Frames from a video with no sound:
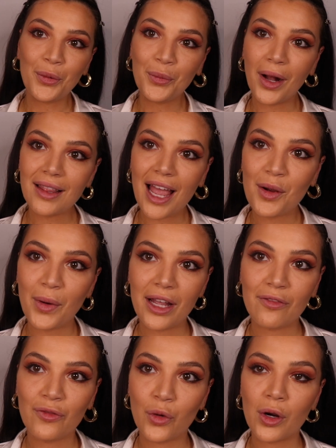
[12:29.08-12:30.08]
While I
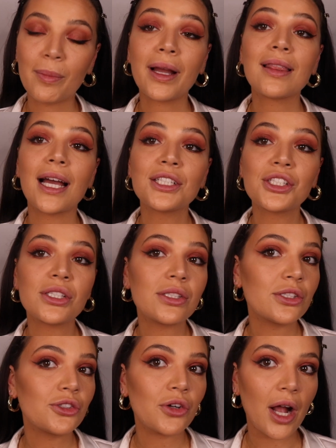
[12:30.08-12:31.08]
wait for my lashes
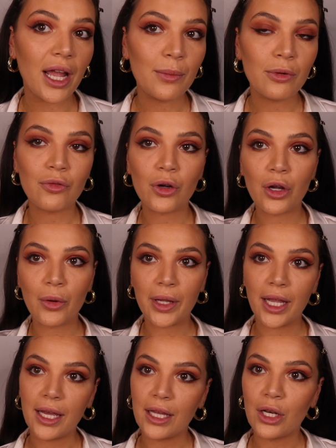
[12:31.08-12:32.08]
to dry before
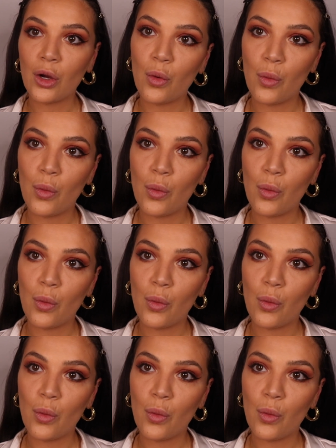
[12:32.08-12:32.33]
going in